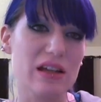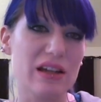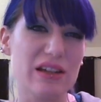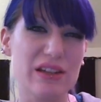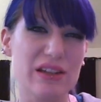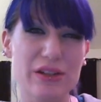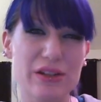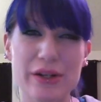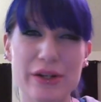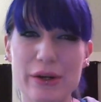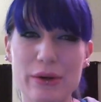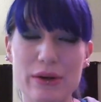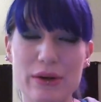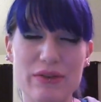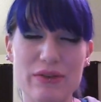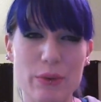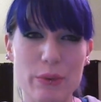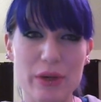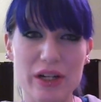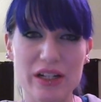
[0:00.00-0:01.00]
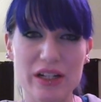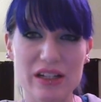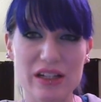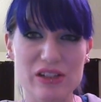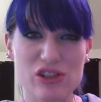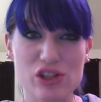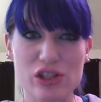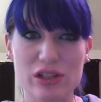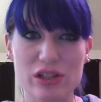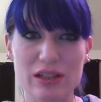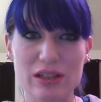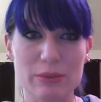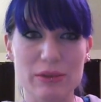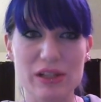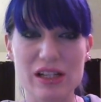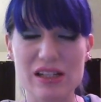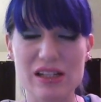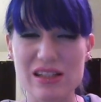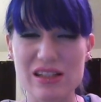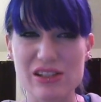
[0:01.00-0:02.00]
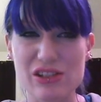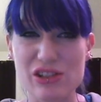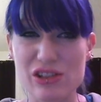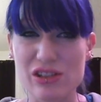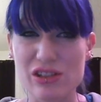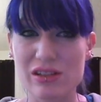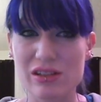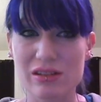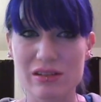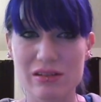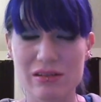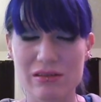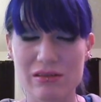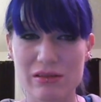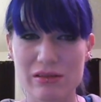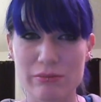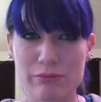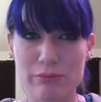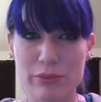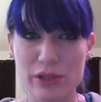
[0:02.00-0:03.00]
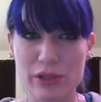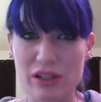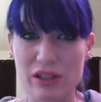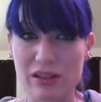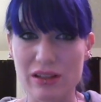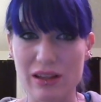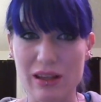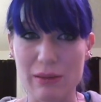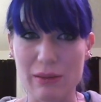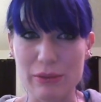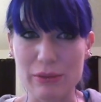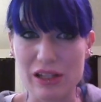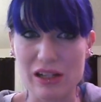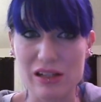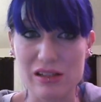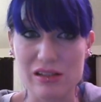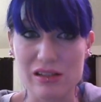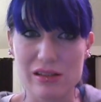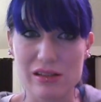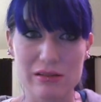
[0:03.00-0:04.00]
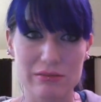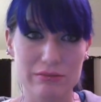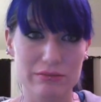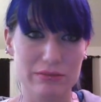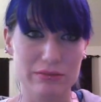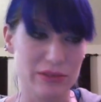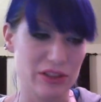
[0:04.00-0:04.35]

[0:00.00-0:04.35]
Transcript: You know, if I wanted a sheer lip gloss, I just put on a lip gloss.